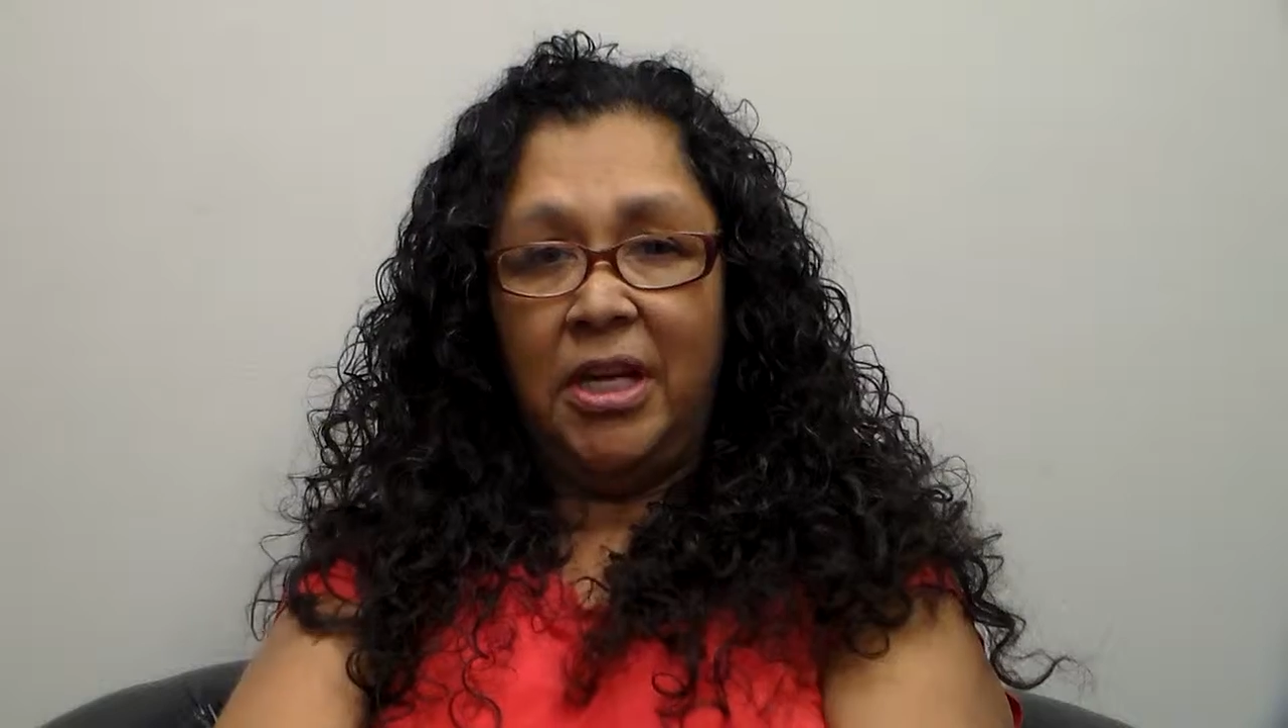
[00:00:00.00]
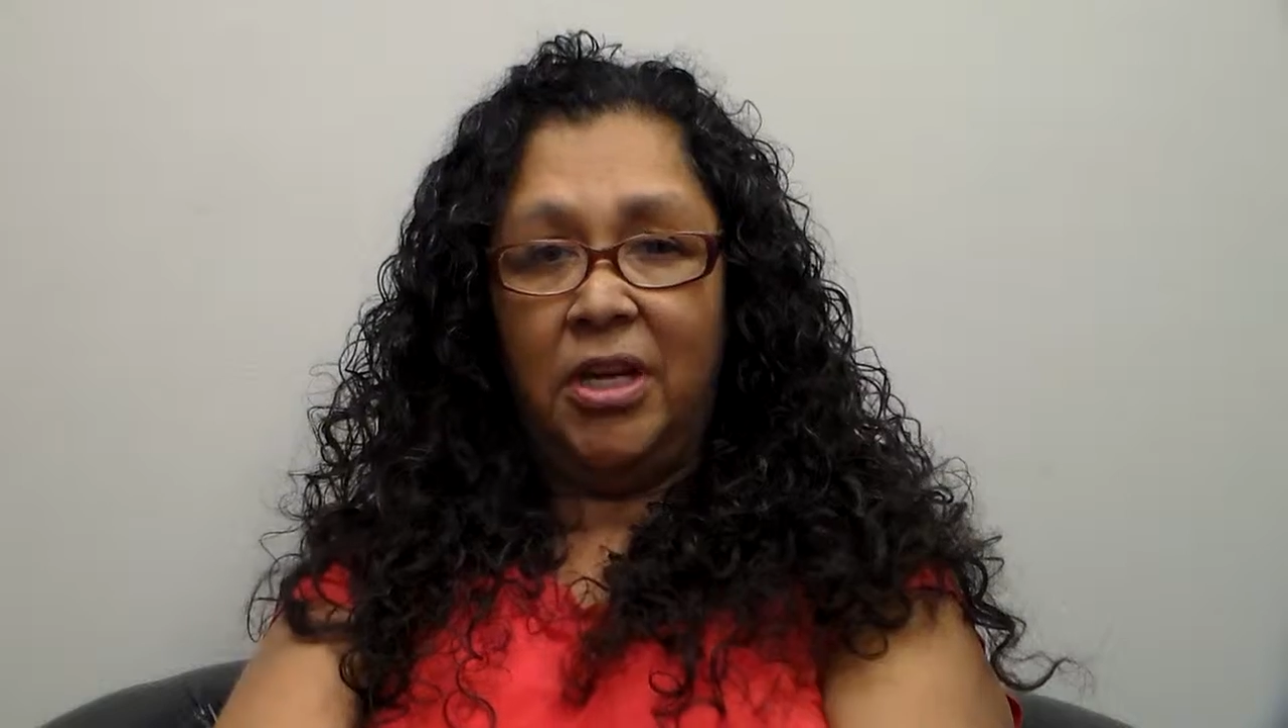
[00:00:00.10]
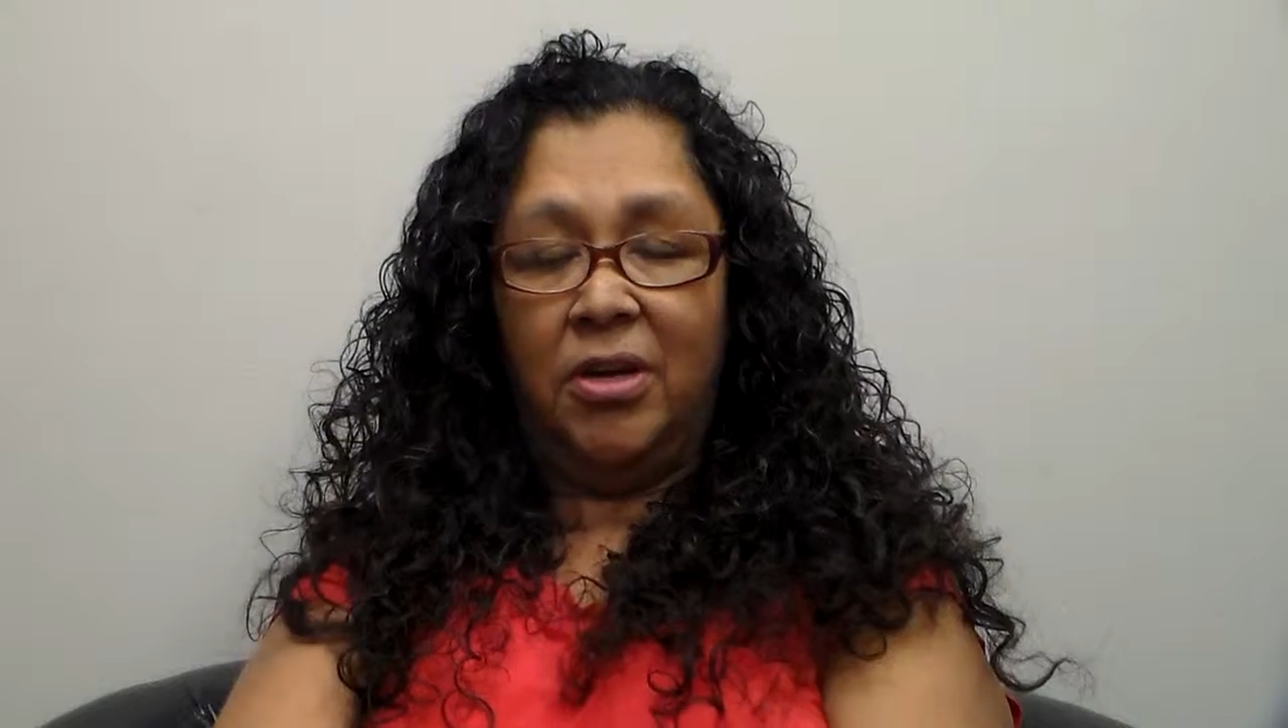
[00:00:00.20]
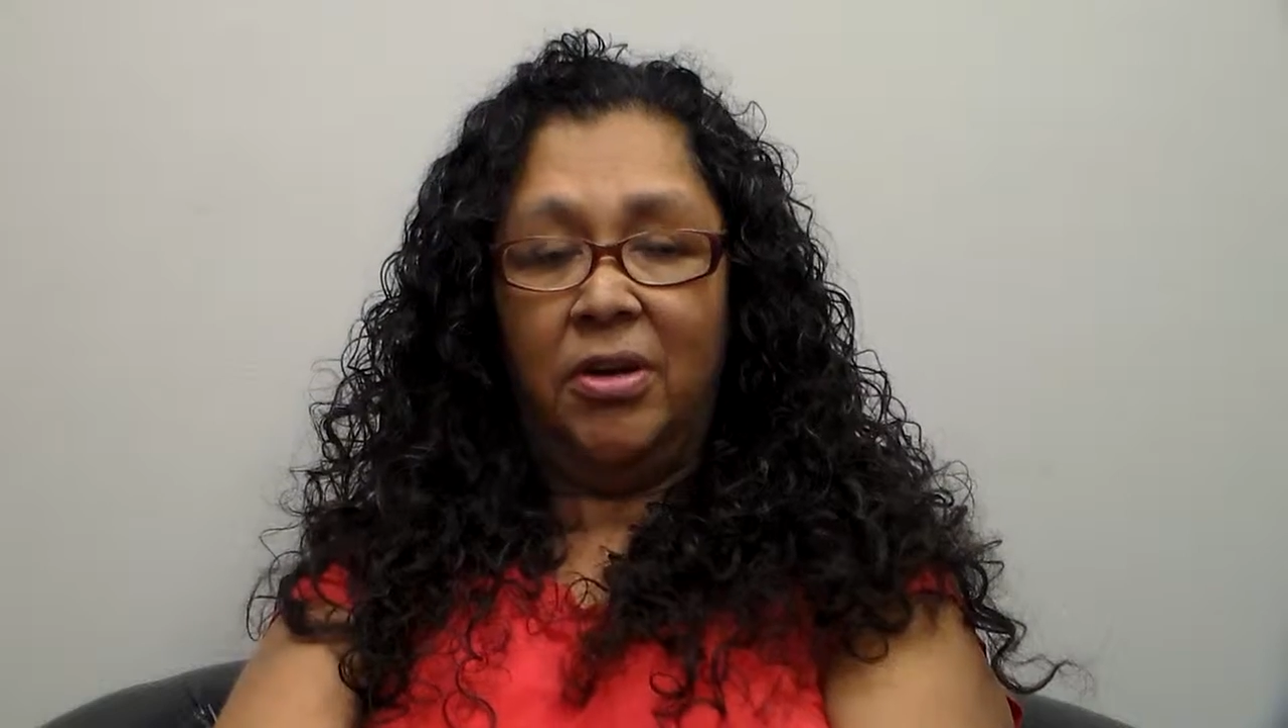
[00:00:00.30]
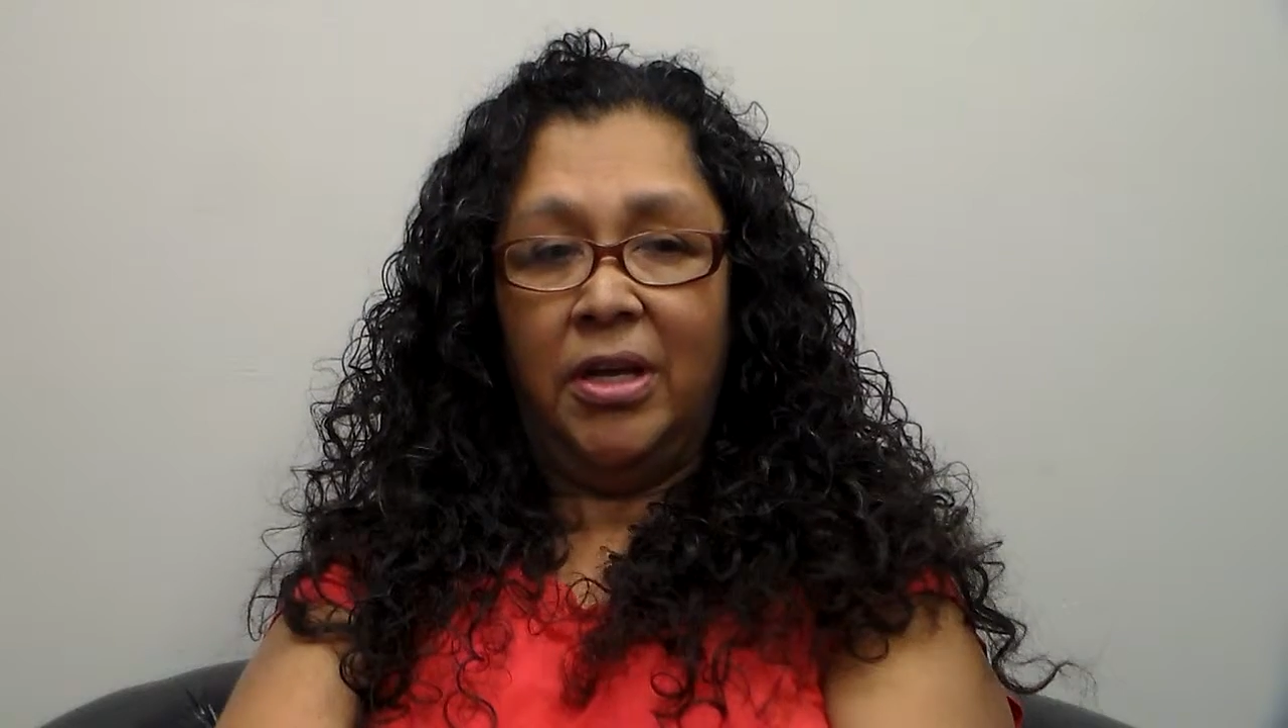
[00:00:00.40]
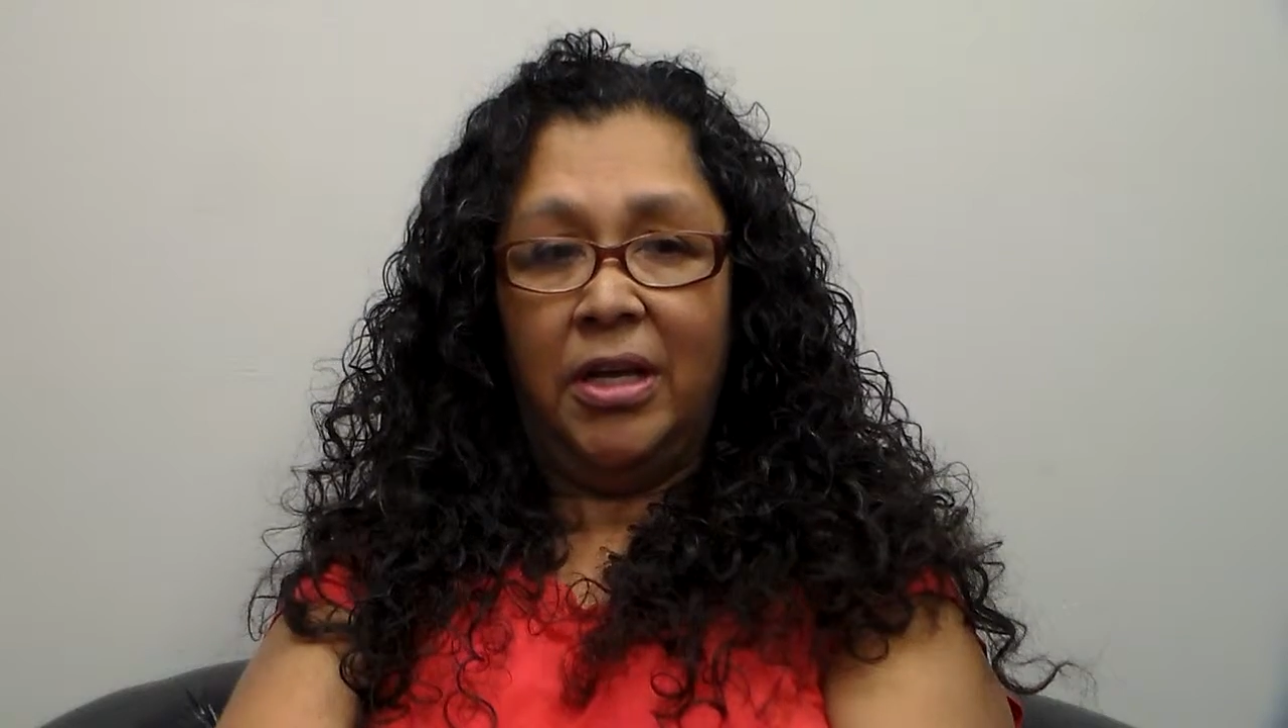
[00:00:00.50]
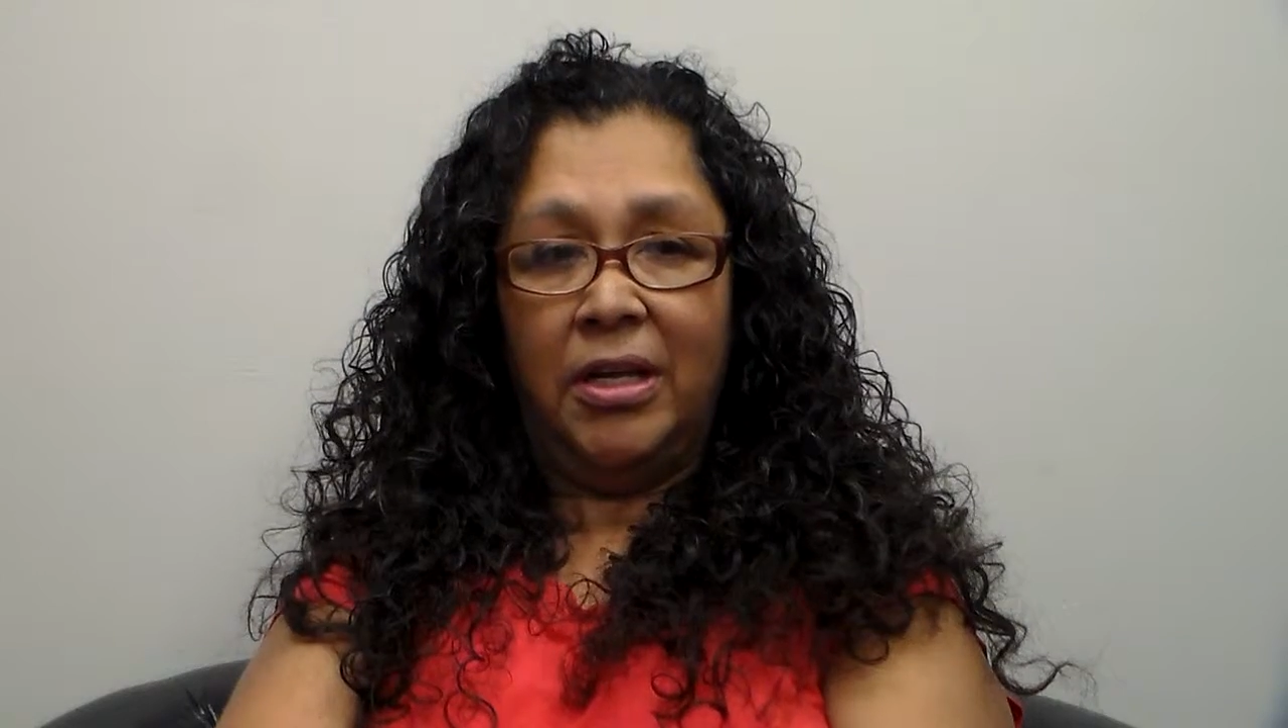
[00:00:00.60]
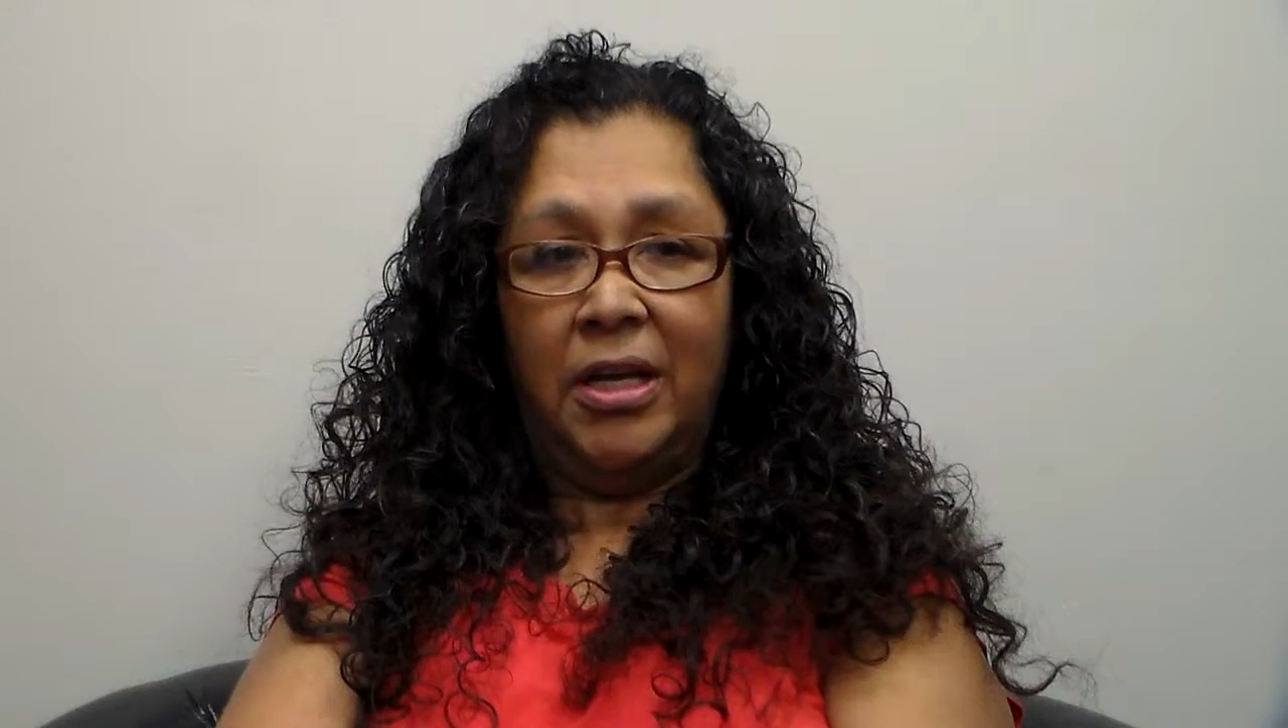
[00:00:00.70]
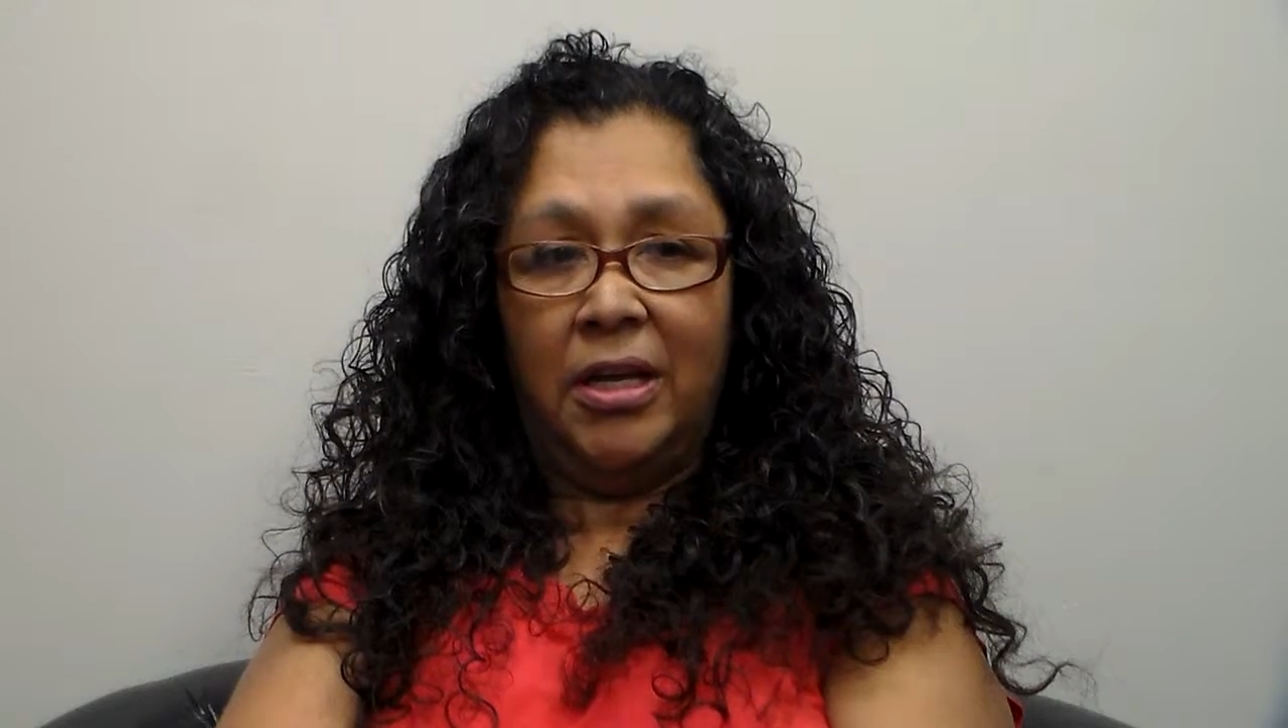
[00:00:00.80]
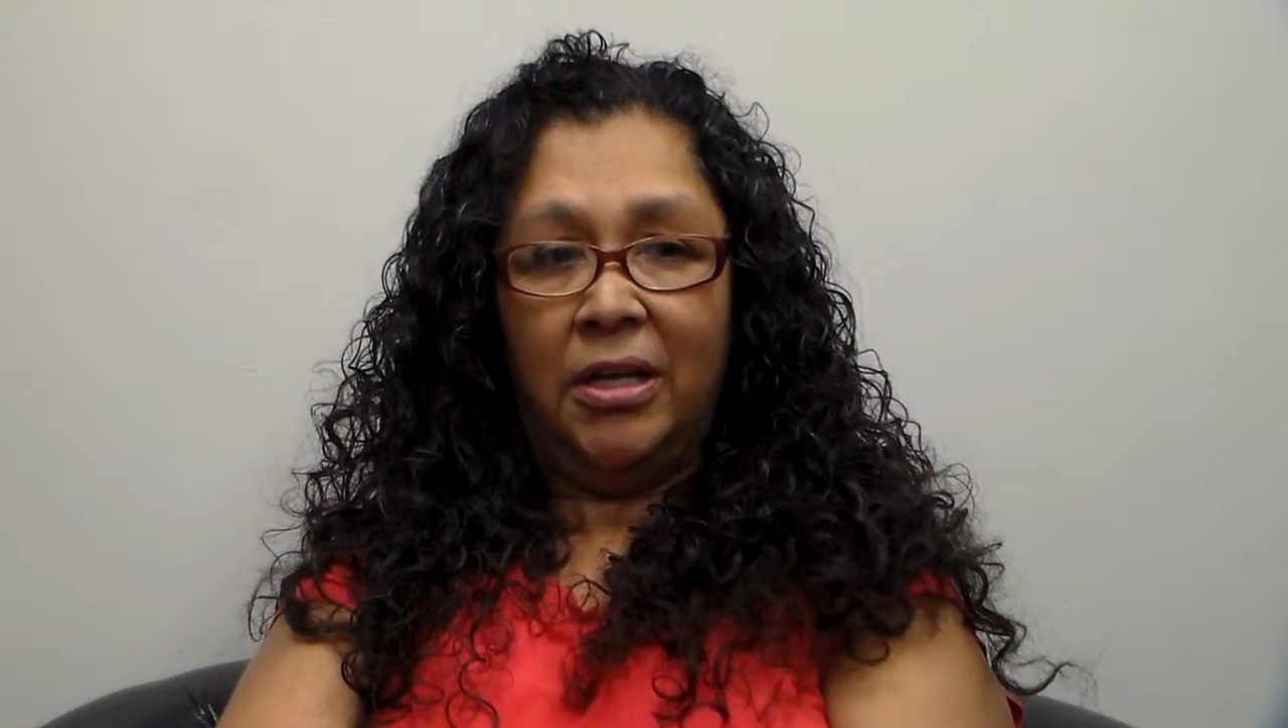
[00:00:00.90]
here
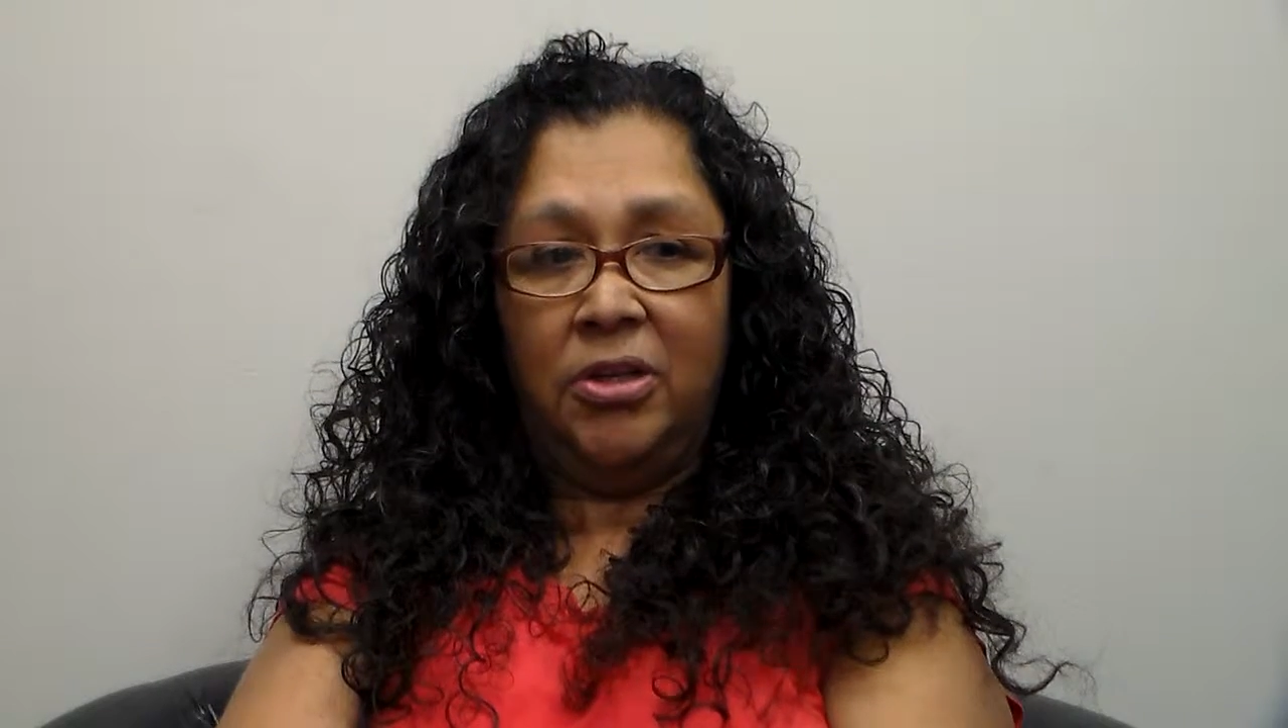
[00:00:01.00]
and